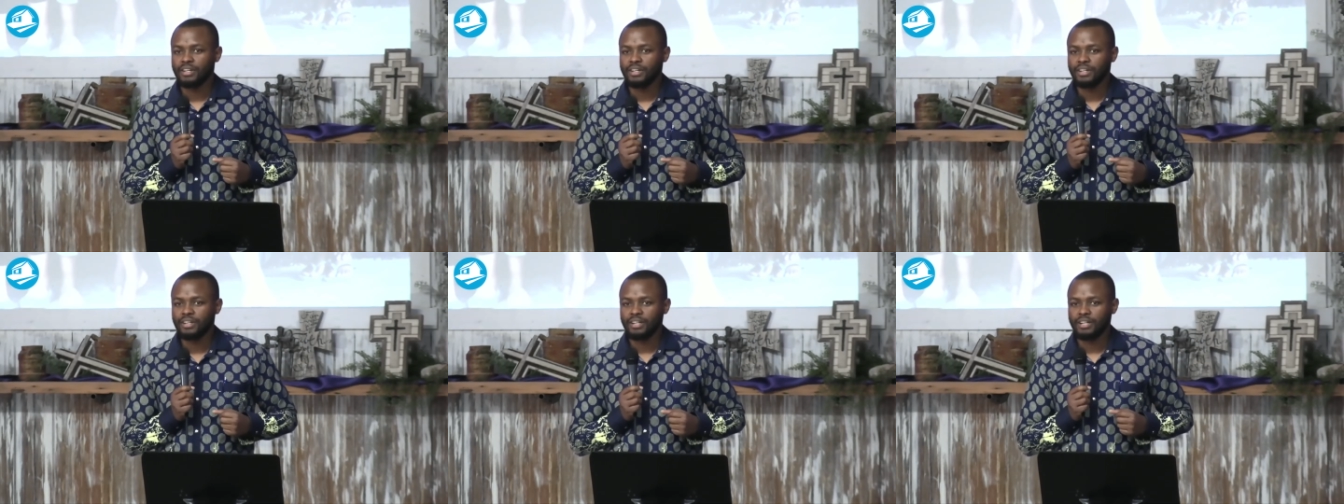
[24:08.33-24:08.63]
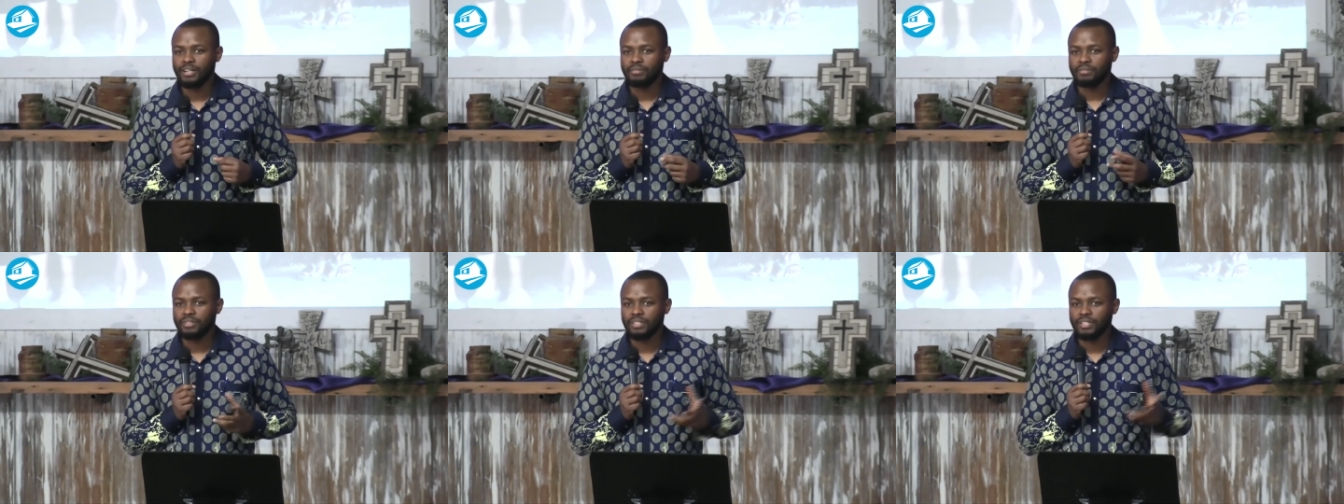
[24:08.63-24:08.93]
And
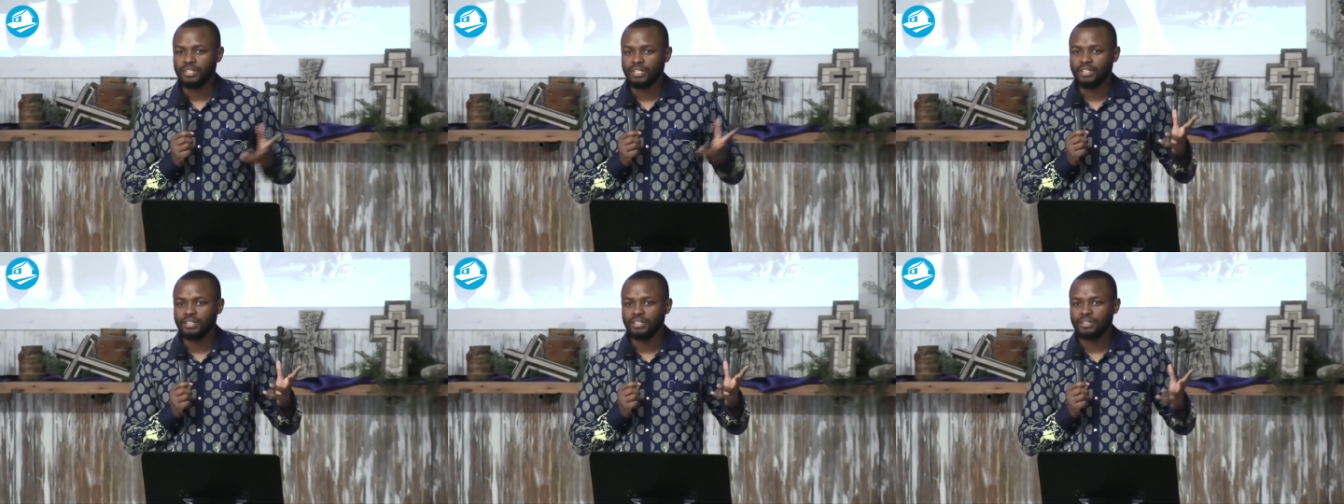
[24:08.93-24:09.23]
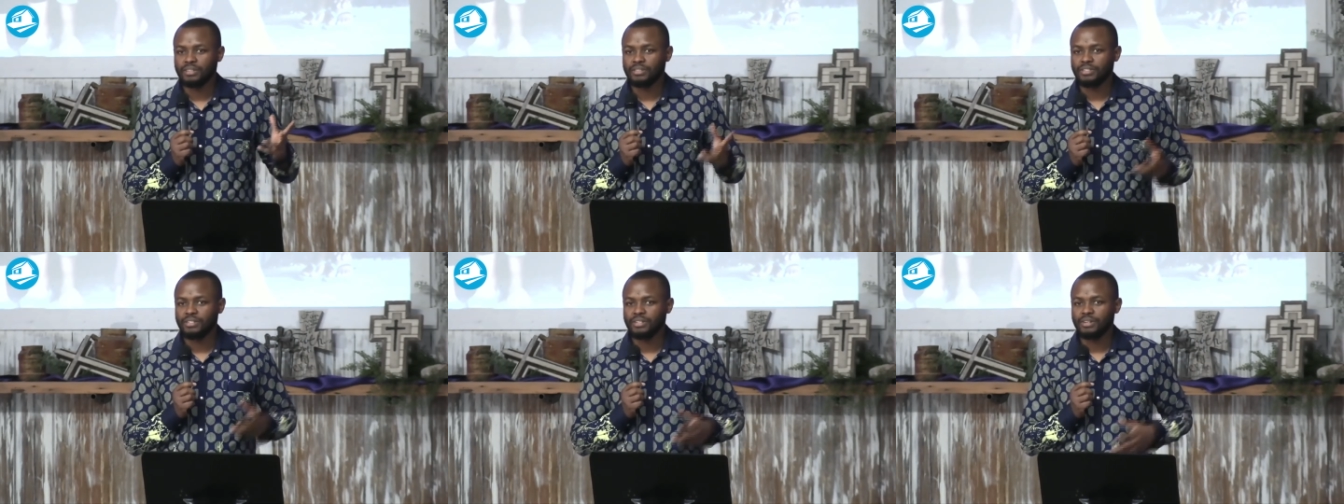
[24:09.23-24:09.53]
I'm thinking
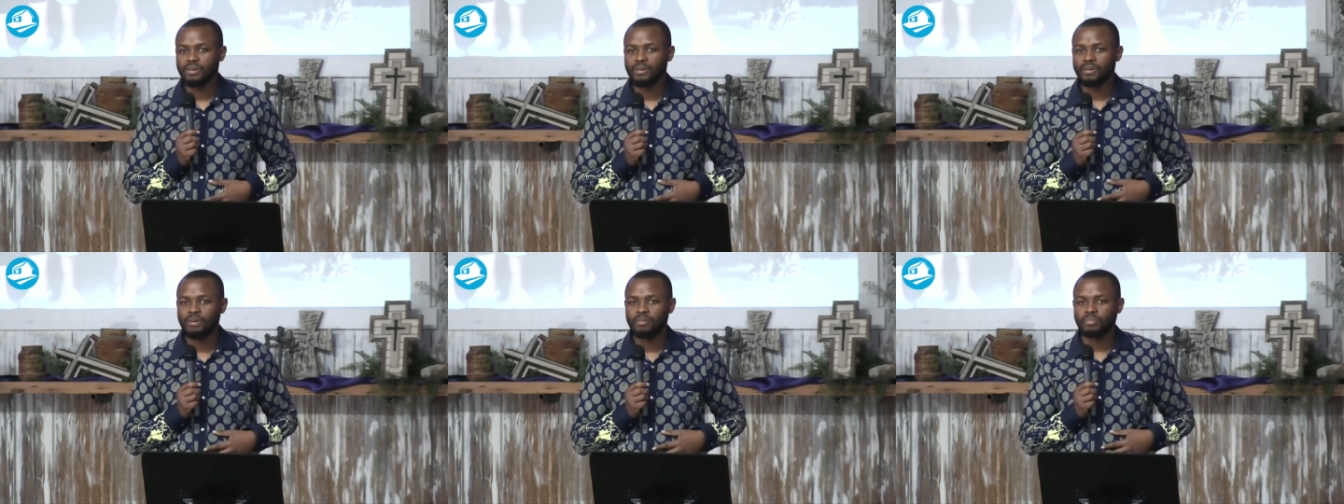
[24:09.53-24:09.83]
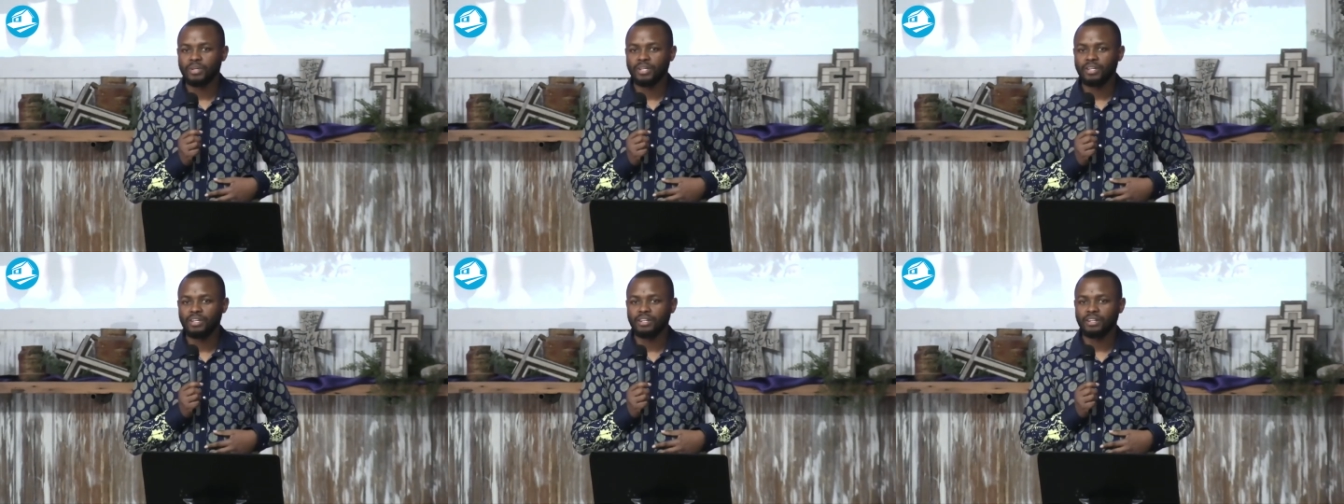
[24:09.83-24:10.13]
there is no hope
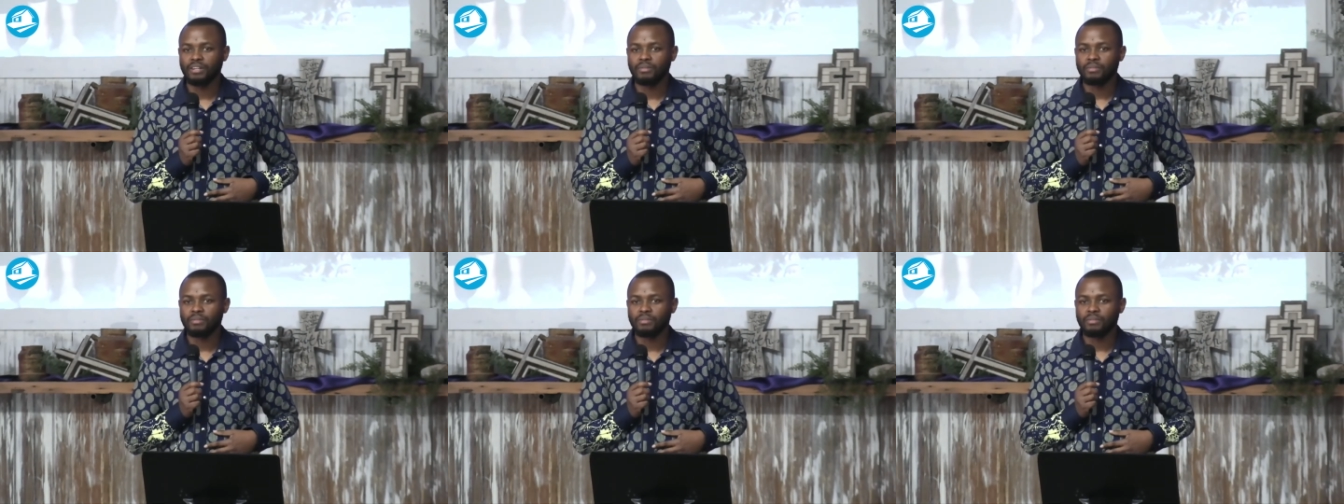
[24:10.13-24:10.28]
here.